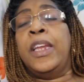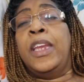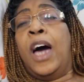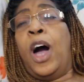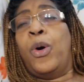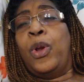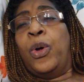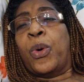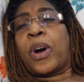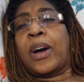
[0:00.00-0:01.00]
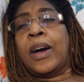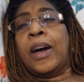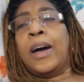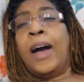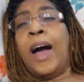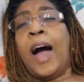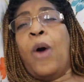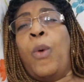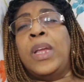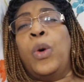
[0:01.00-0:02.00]
Now look,
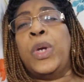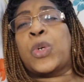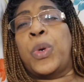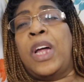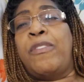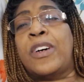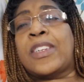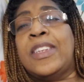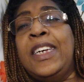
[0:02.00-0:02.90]
I wonder which one of us